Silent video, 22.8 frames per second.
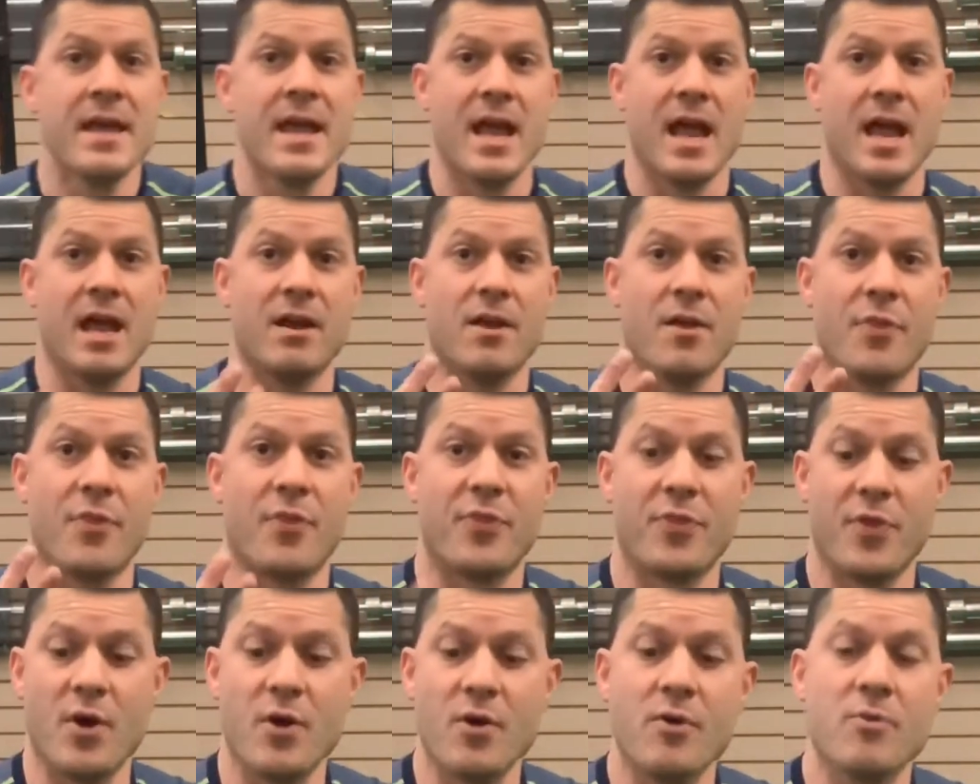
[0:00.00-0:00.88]
And the
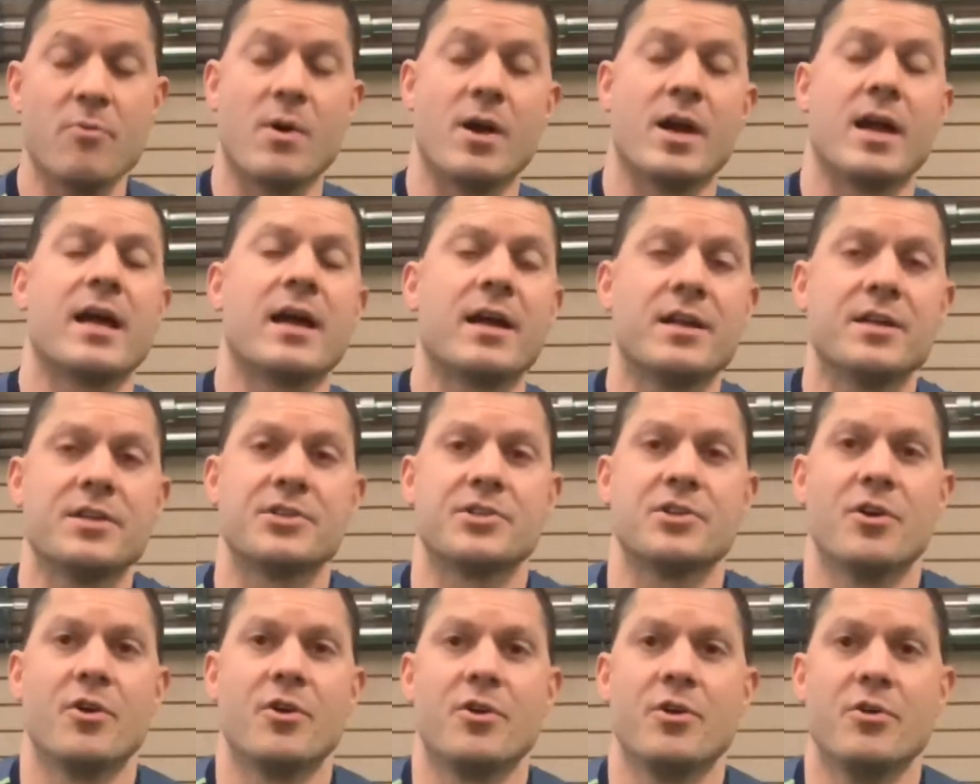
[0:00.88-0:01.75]
third one I'm going to
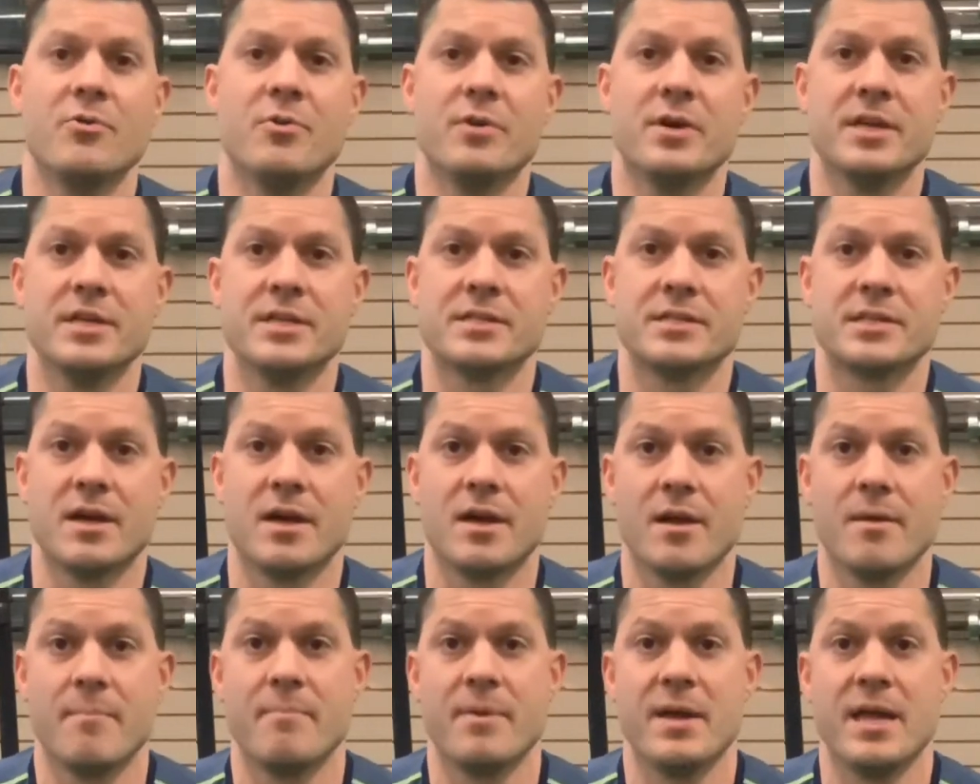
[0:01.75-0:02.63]
show you is
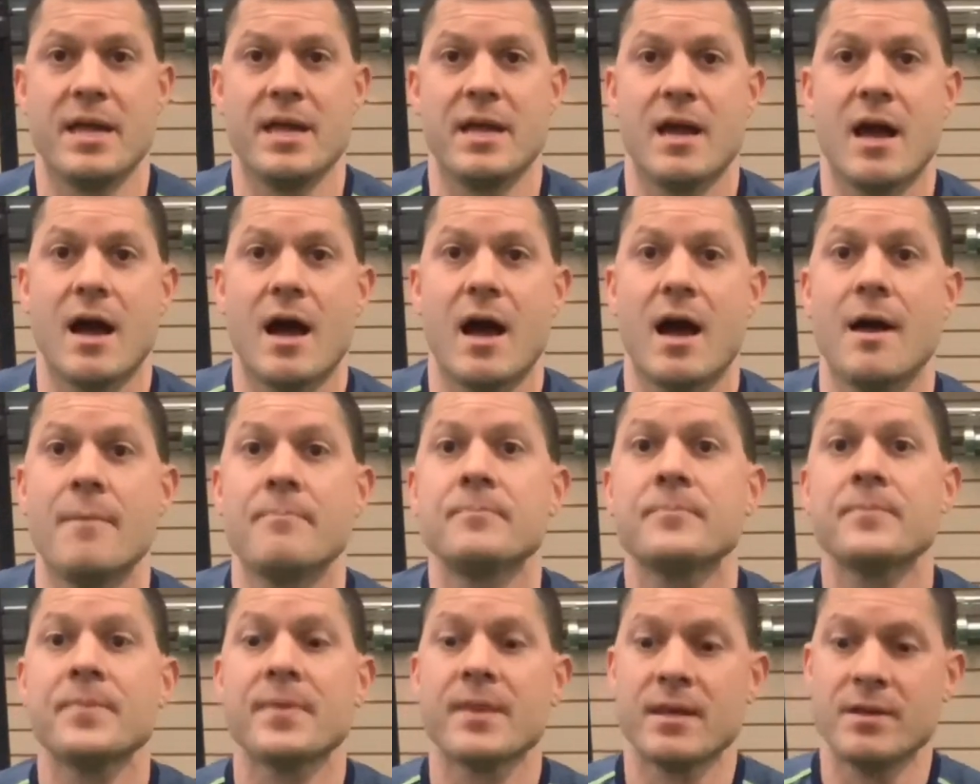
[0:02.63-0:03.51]
going to be
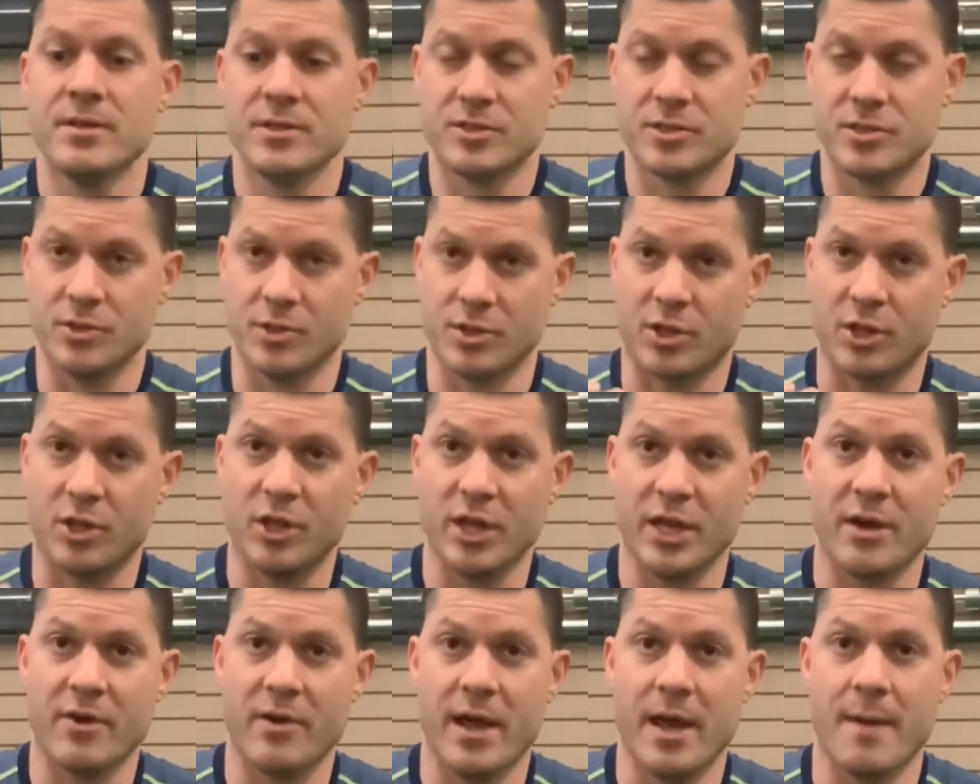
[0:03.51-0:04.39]
to
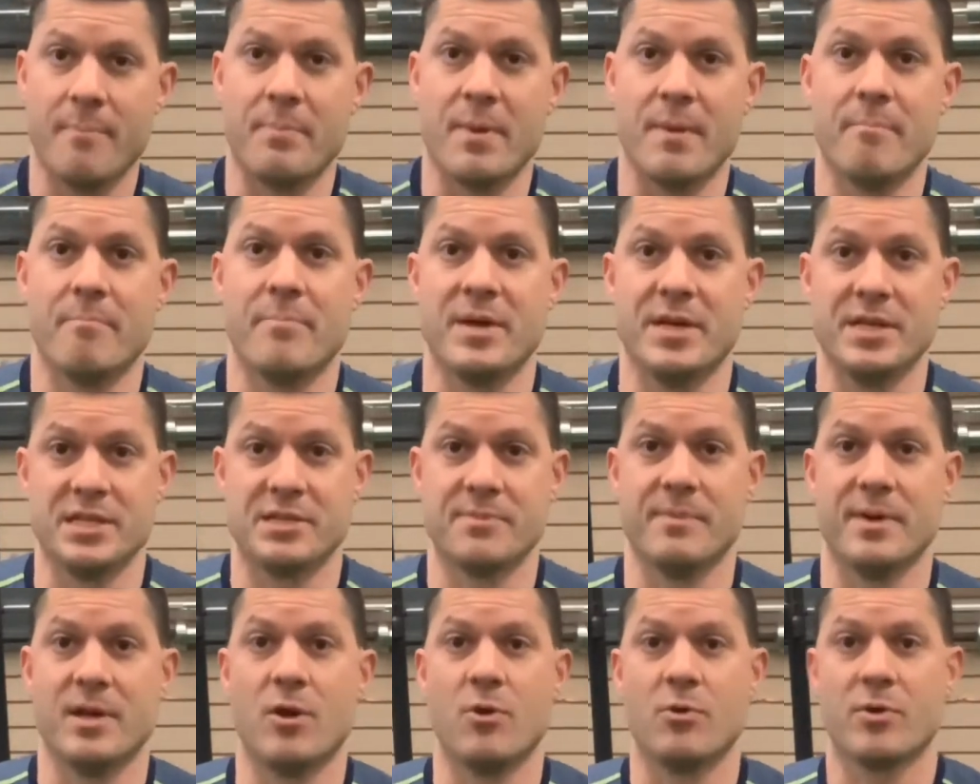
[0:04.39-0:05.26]
clear hip
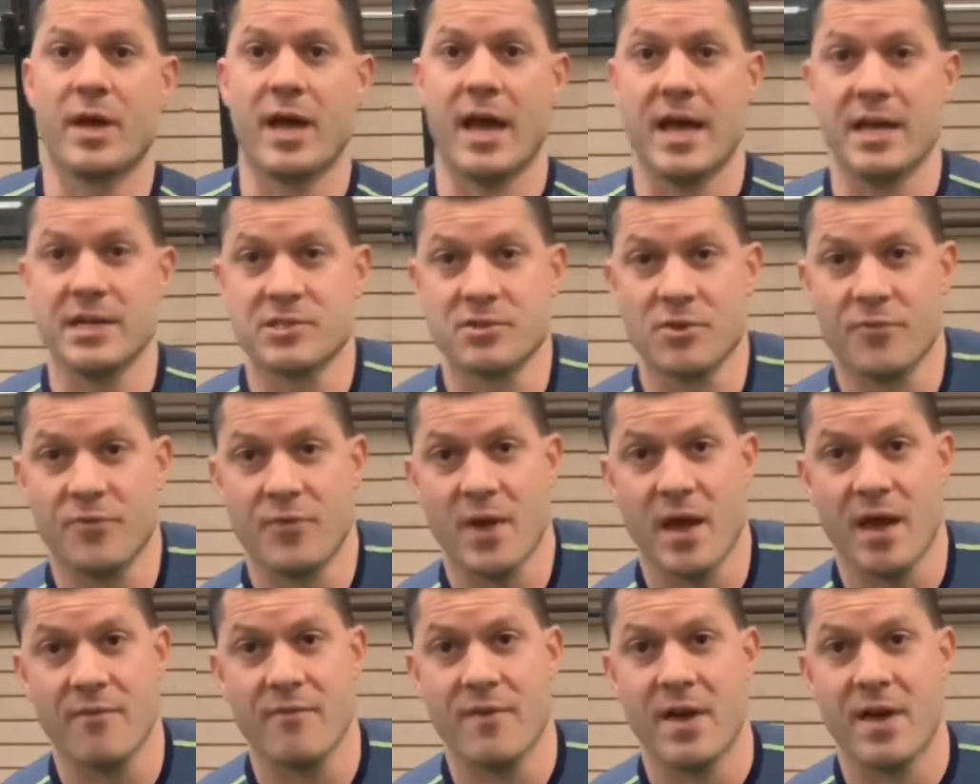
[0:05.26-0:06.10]
impingement, okay? So if you have